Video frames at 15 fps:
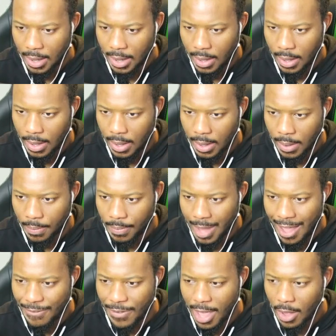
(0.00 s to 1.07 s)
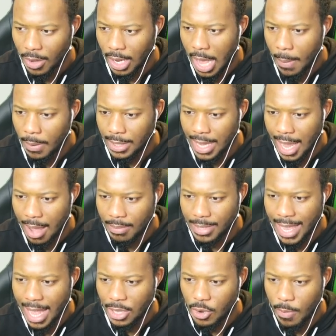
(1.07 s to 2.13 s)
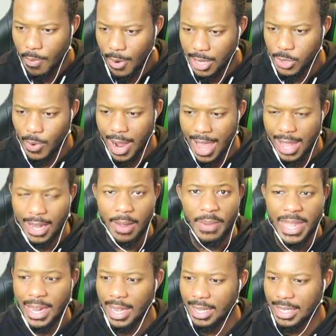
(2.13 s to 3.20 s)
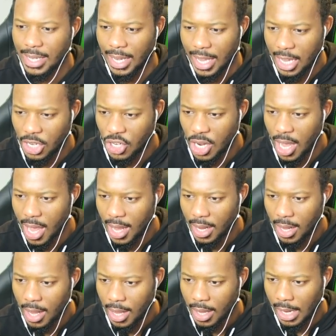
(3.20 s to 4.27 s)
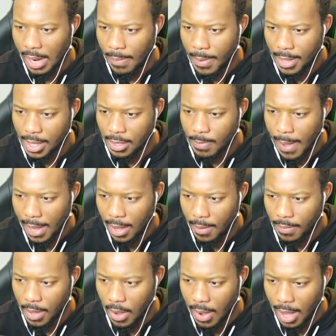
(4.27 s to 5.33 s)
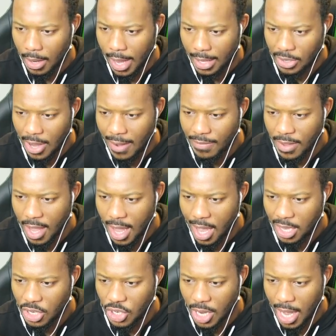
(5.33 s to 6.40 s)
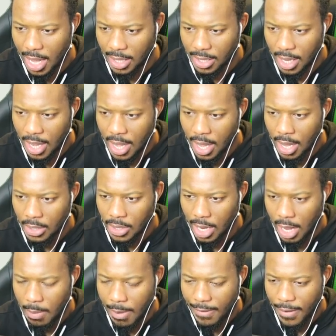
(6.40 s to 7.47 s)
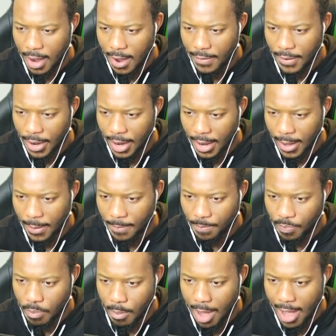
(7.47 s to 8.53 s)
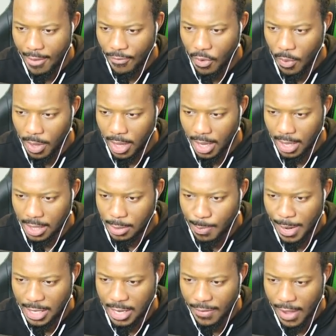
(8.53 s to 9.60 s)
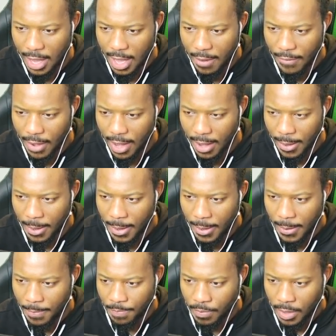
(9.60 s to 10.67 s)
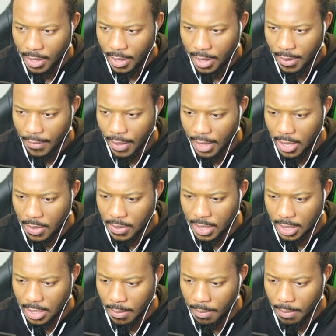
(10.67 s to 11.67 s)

Um, I failed a couple times, got to a point where I ended up getting a slingshot. Can I pick this back up? No, okay, so I have nine shots. So I need to be very, very mindful with this, especially if I, if I if I use this a